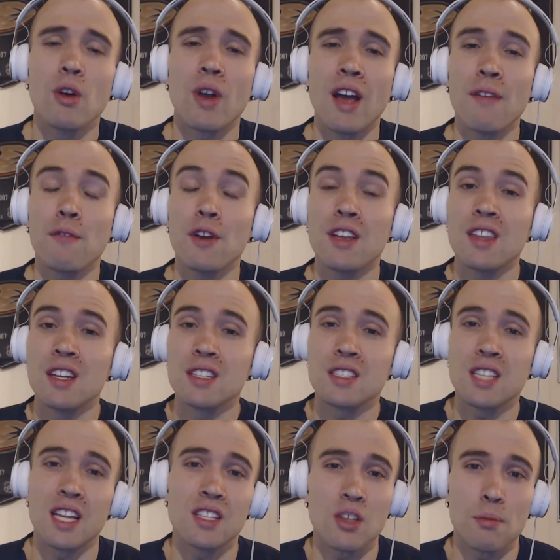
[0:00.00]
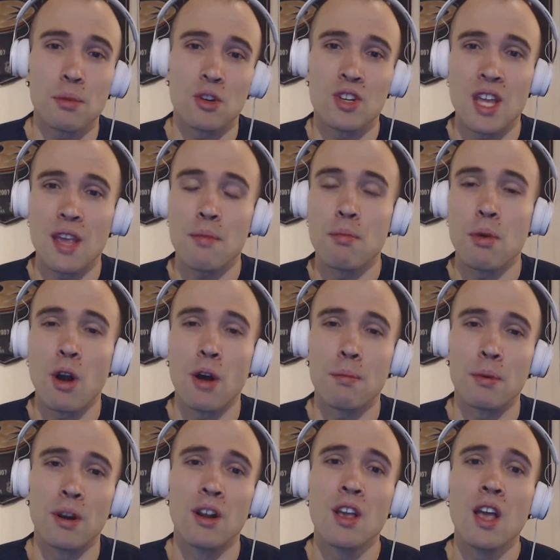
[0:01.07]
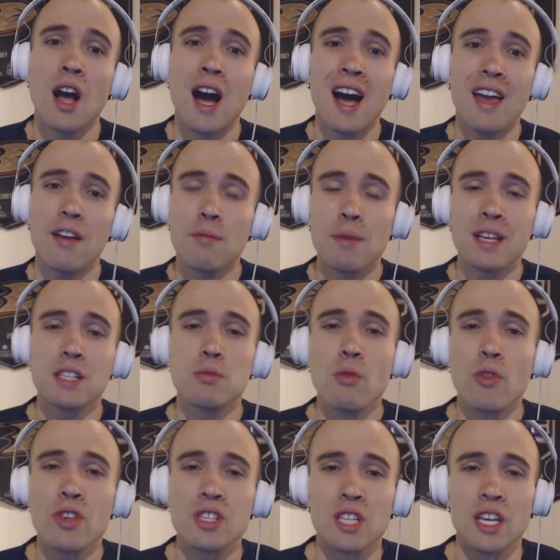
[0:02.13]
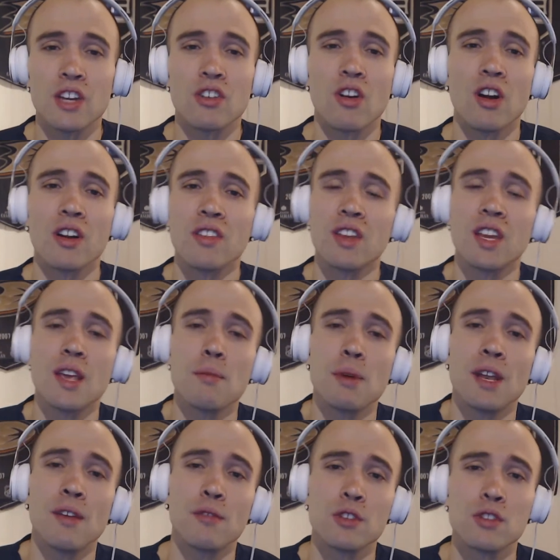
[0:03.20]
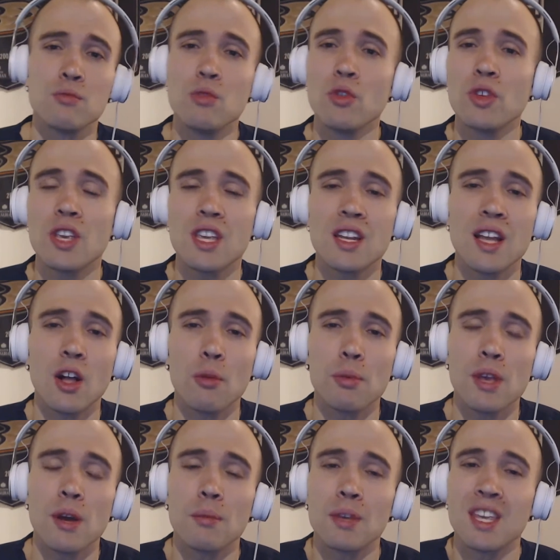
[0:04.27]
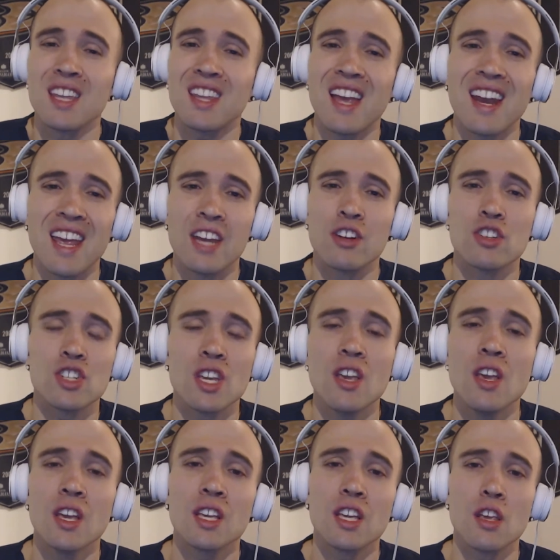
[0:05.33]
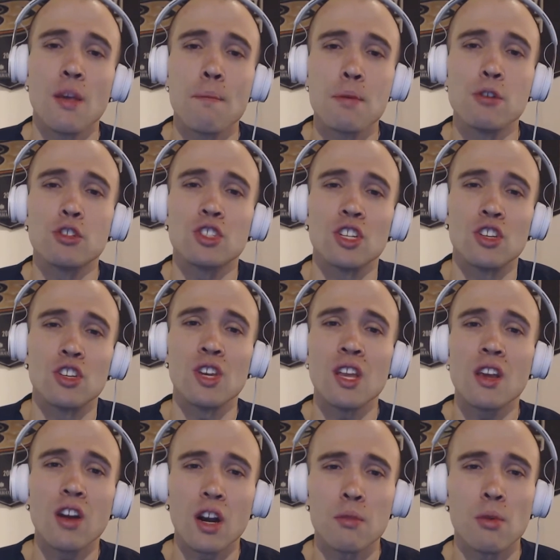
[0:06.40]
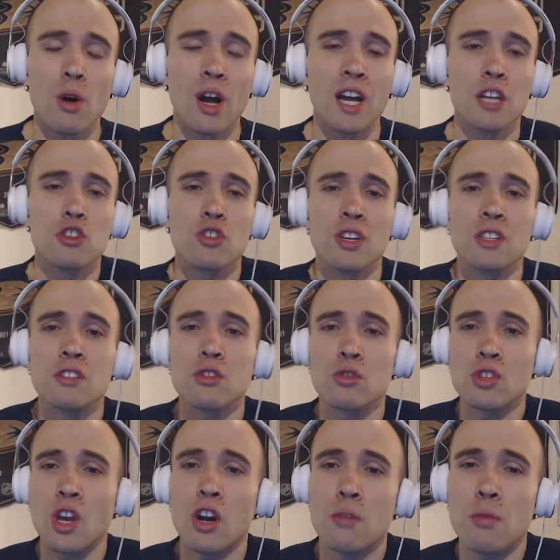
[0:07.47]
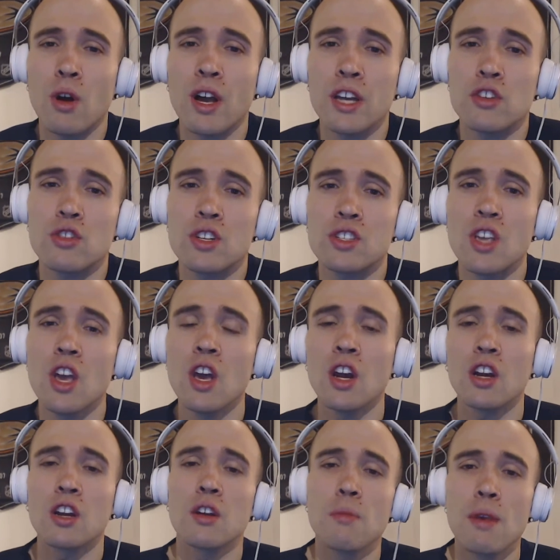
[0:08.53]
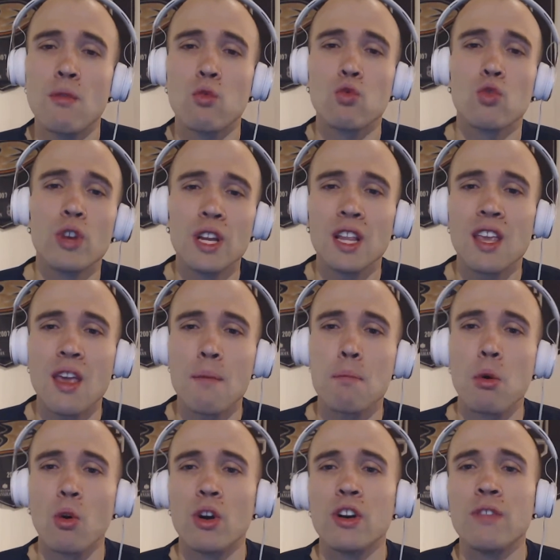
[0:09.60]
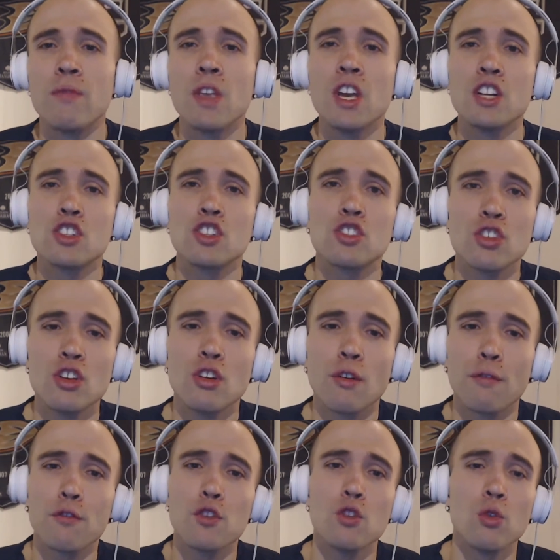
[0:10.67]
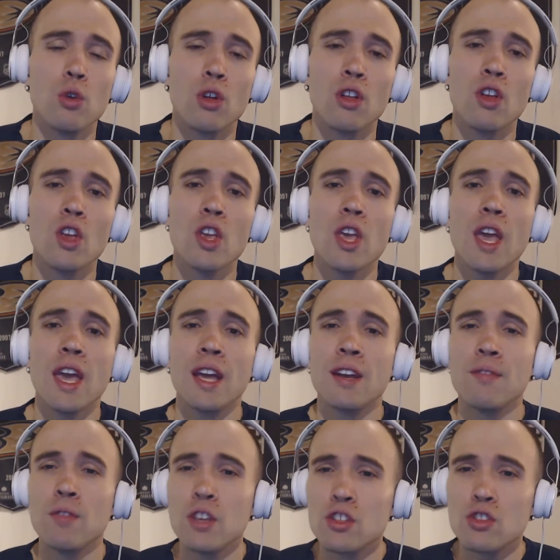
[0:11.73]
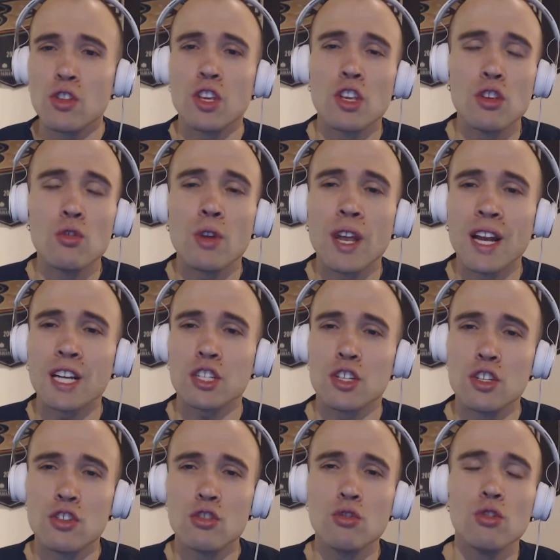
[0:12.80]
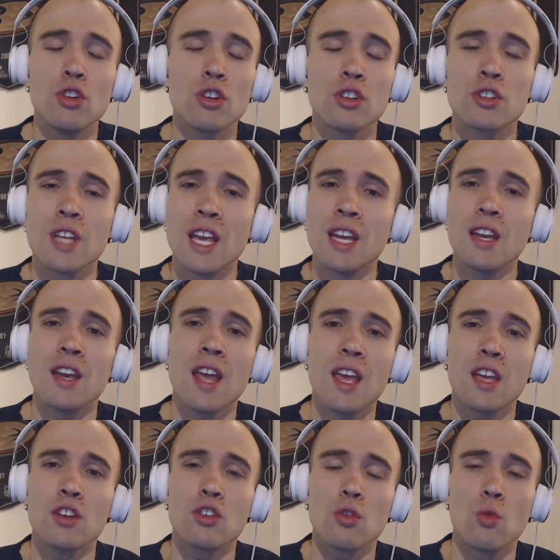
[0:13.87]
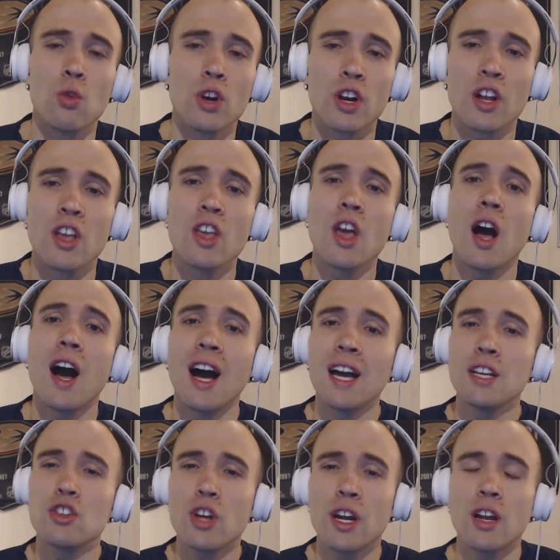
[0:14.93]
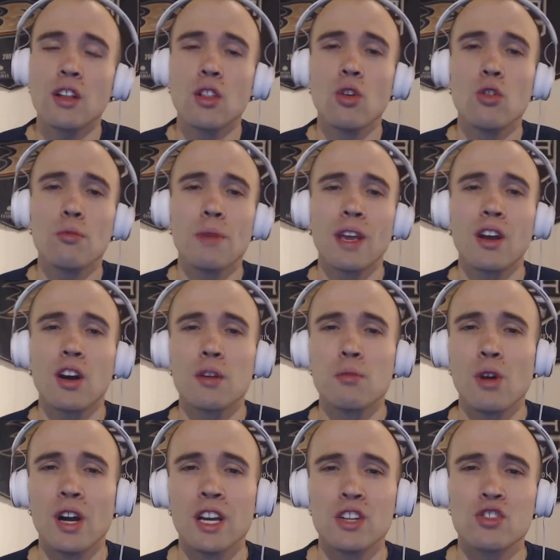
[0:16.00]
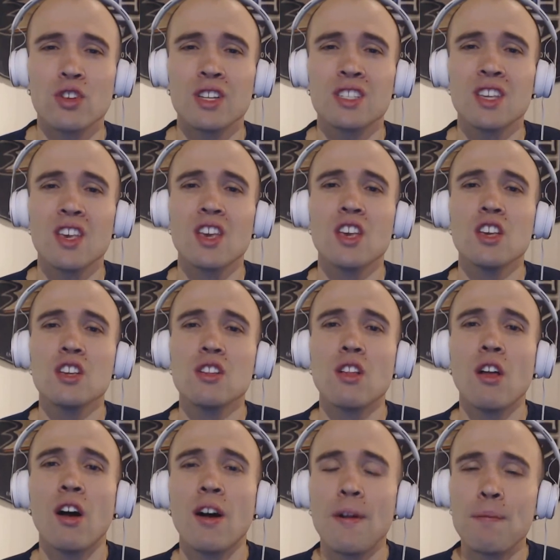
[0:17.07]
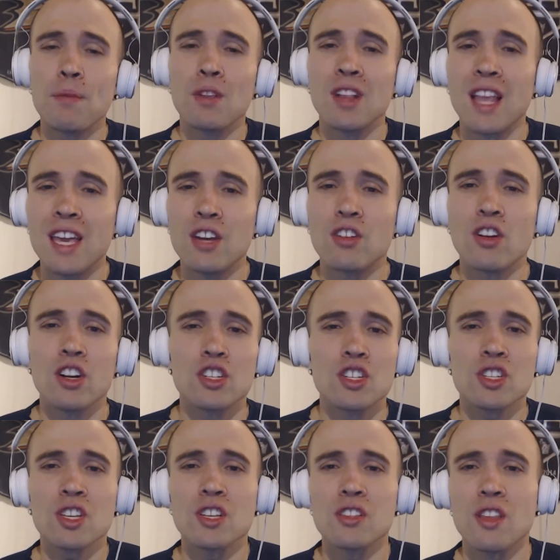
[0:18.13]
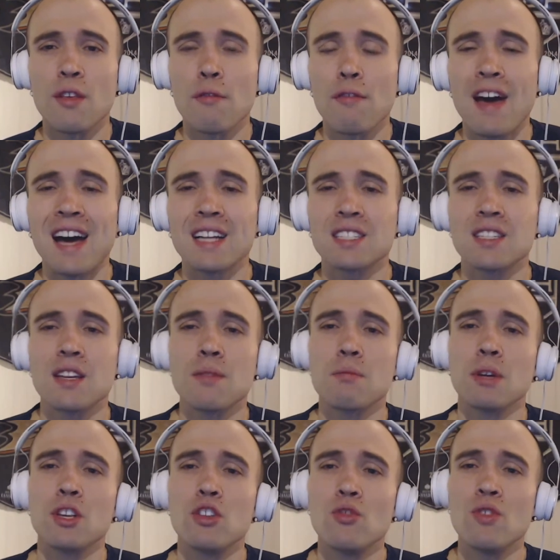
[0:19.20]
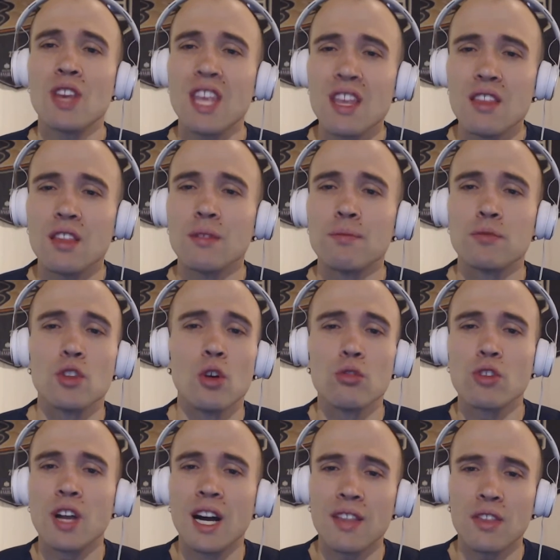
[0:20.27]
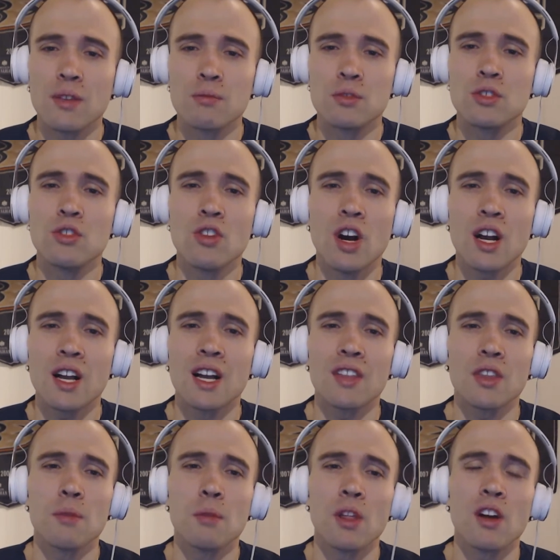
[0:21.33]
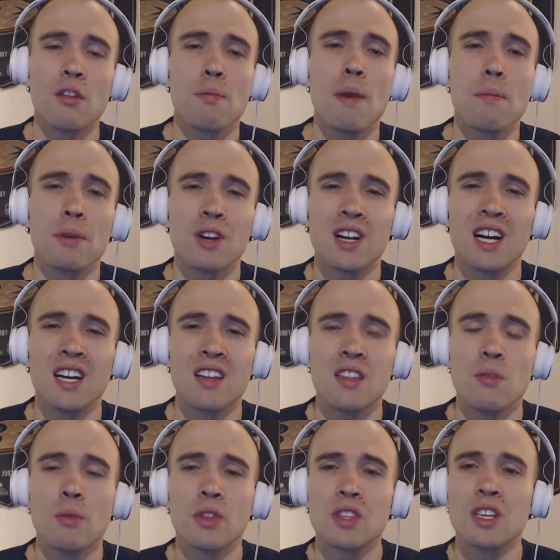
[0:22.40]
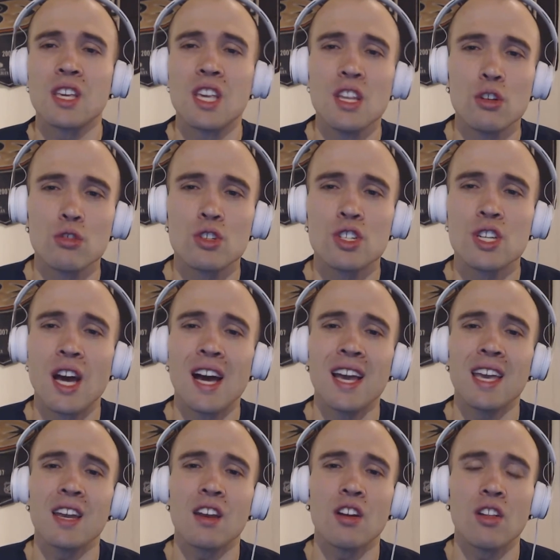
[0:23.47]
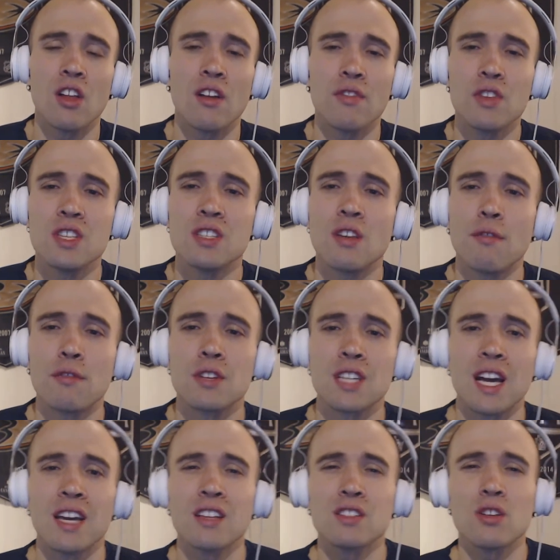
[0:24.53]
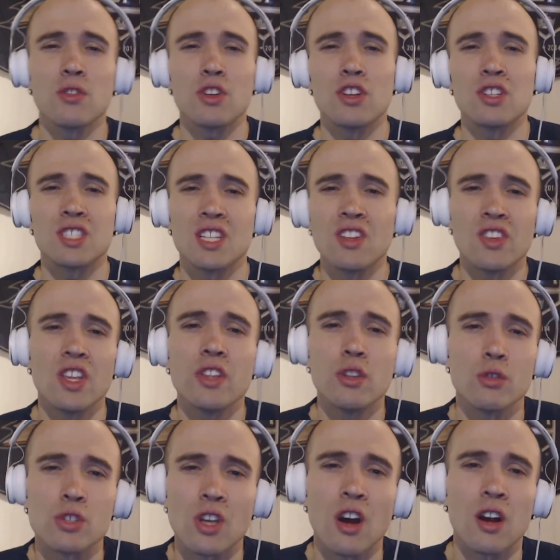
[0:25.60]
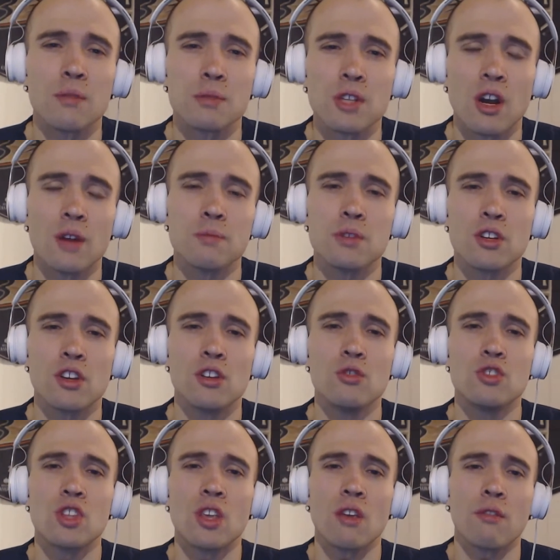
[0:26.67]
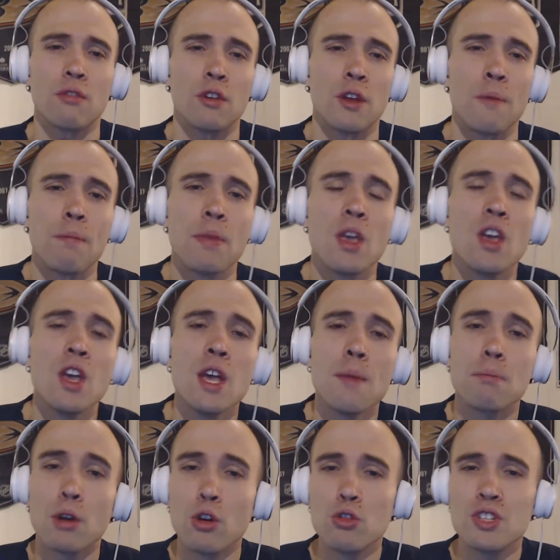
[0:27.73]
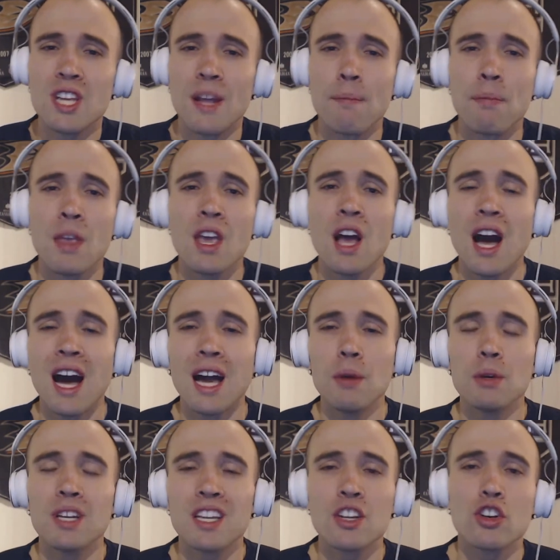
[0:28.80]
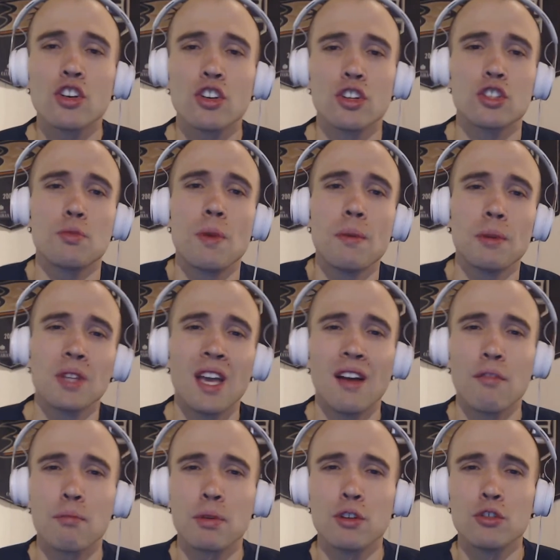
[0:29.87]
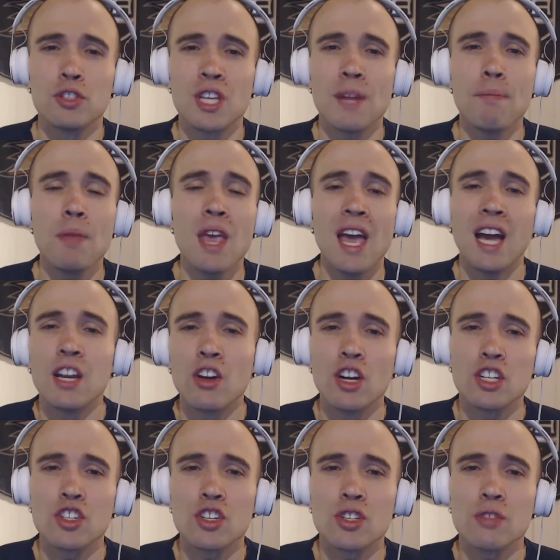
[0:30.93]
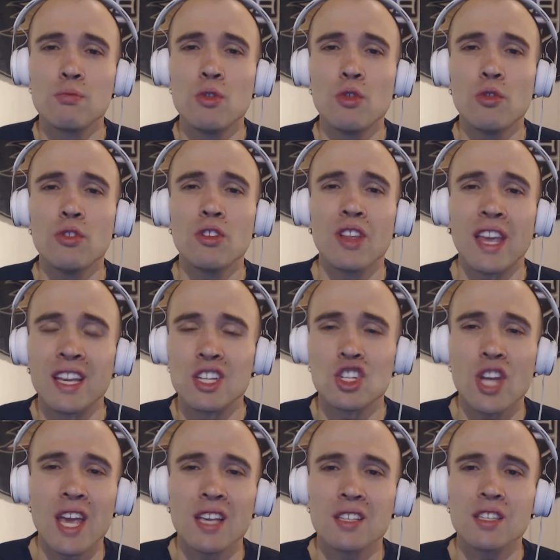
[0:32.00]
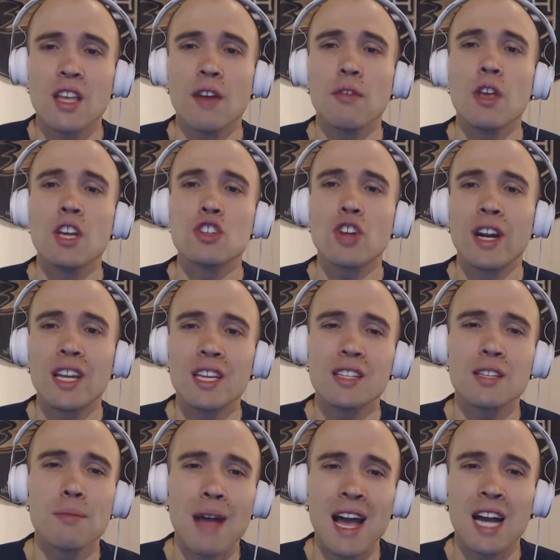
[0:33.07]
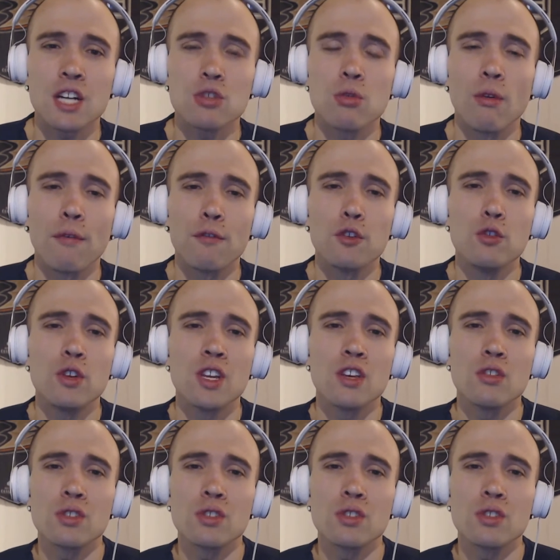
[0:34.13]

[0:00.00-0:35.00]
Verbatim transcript: I find that it sets up your day proper. I have my smoothies later on in the day, but if a smoothie can help you up, get that energy, get you boosted, you need carbohydrates. Those carbohydrates are going to be really important just to your fuel and so that you can actually do your day to day and your work. I try to load my carbohydrates um, later on just because of the fasting, but you need them. Don't cut them. Do not cut them. A lot of people are cutting them with the keto diet and a lot of these different diets out there. You still need those carbs. Carbs are a huge thing for you protein. I would encourage people to have protein and not just smooth like shake stuff. Try to get some actual food in you.